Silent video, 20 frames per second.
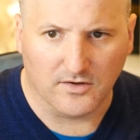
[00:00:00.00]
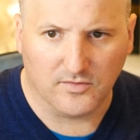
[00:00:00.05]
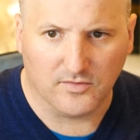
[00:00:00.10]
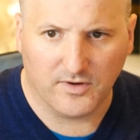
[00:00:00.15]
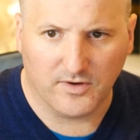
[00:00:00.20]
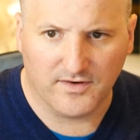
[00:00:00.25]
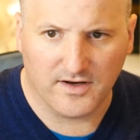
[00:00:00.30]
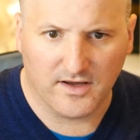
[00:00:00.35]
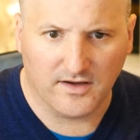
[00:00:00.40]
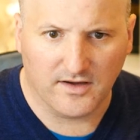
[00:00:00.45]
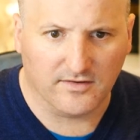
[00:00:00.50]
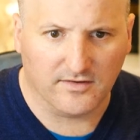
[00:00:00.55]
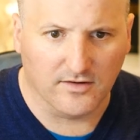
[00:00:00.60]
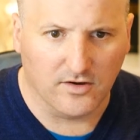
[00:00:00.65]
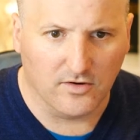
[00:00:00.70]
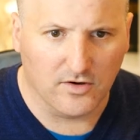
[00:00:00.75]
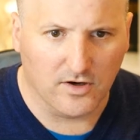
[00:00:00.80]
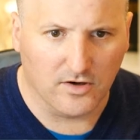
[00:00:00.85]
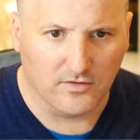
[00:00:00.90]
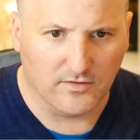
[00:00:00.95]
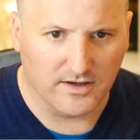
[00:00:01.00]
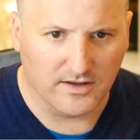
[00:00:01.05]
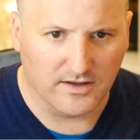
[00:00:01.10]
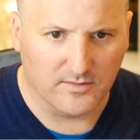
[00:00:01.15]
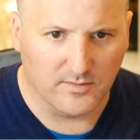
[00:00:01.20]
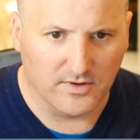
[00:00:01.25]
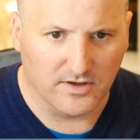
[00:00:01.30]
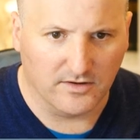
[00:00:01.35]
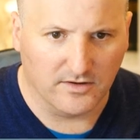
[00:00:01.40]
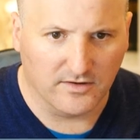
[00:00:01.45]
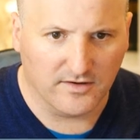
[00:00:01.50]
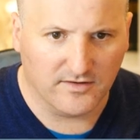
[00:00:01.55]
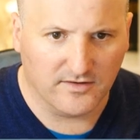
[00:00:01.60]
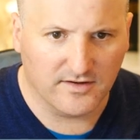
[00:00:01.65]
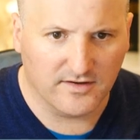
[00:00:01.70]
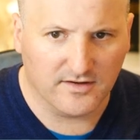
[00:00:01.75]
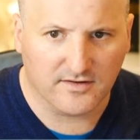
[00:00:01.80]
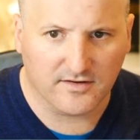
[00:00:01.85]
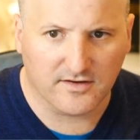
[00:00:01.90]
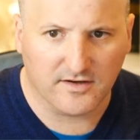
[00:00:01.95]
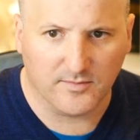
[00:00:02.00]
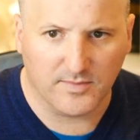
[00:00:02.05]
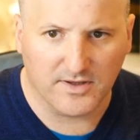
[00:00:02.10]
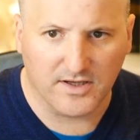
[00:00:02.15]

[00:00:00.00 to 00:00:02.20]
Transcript: So we have a nice logo right in the middle, and you can see that's going